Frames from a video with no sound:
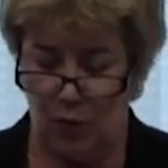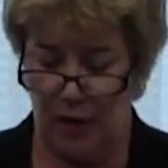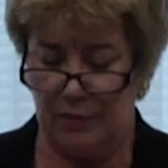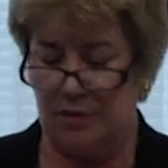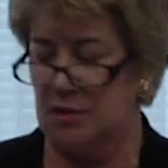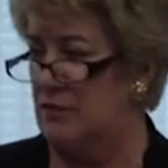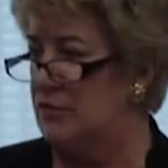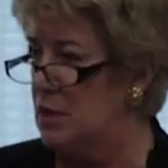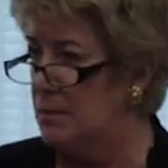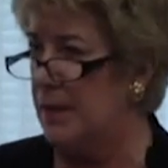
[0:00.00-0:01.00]
awareness
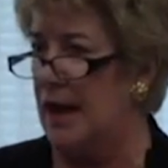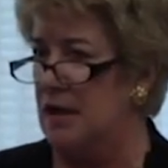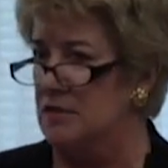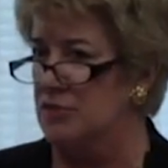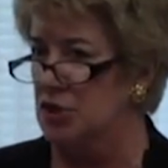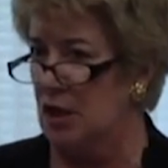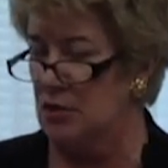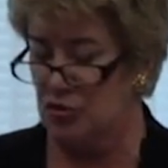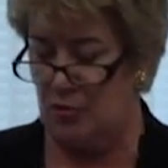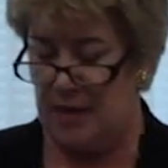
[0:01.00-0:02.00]
of the impact of
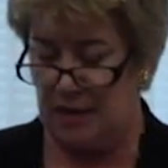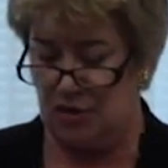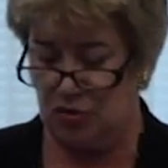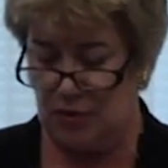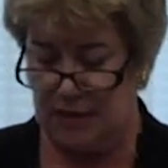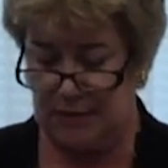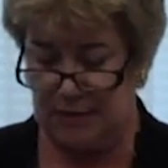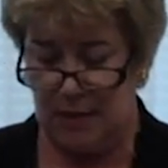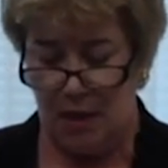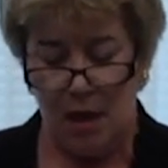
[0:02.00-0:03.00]
child traumatic
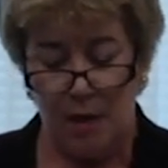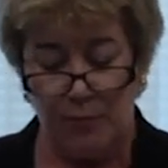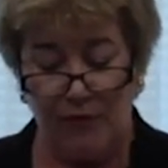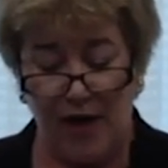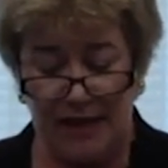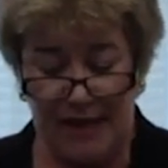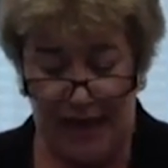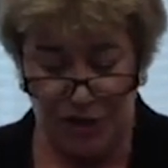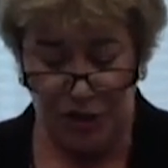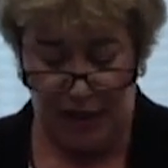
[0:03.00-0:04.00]
stress, providing
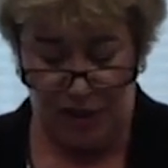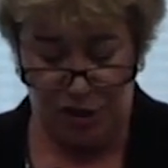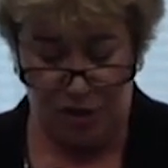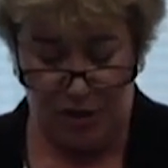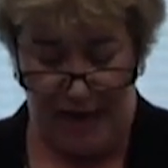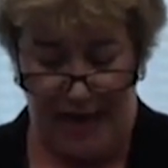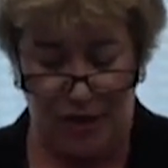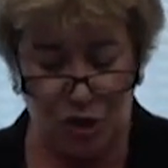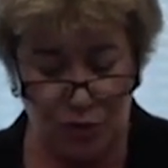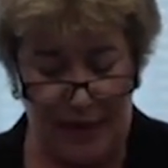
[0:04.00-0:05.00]
education
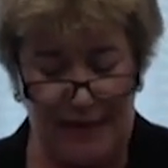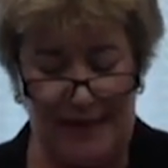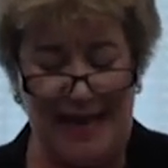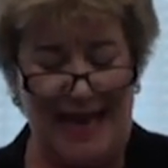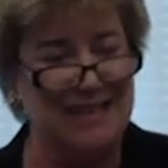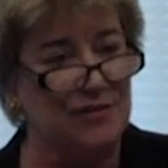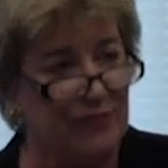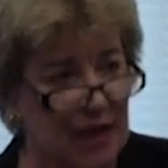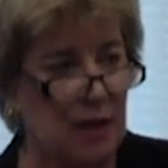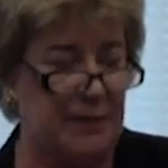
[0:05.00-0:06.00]
and training, and
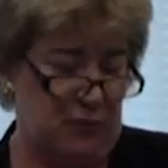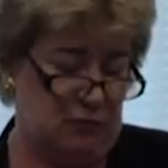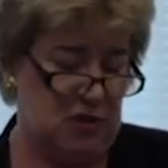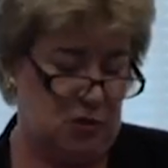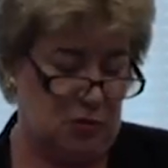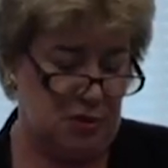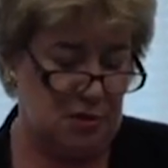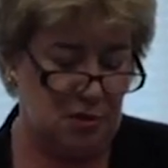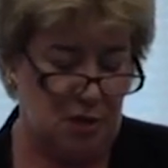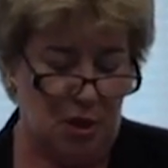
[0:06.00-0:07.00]
developing
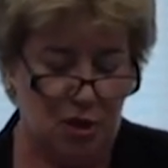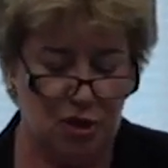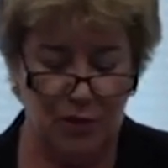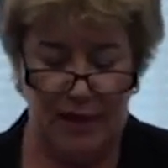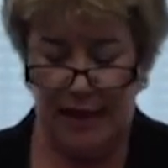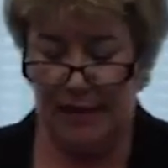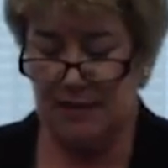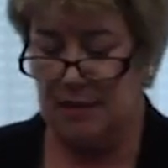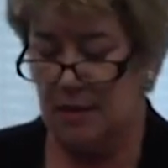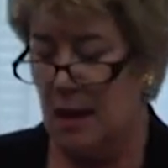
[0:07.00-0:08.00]
resources to
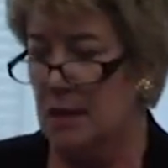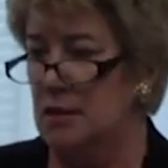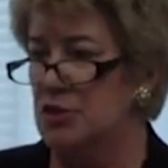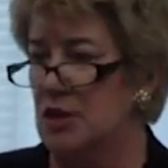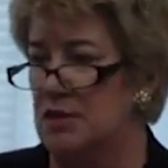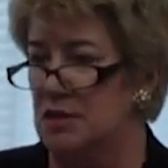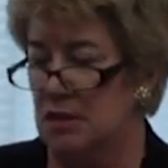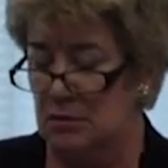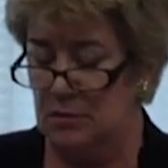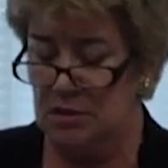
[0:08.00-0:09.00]
enhance the knowledge and
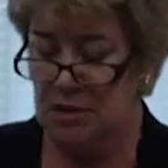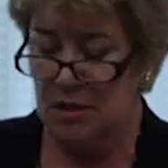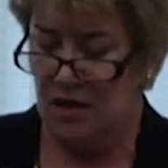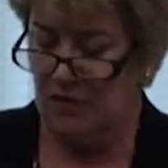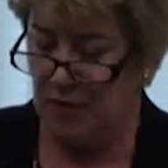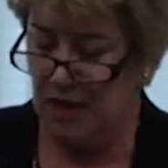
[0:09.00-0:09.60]
skills of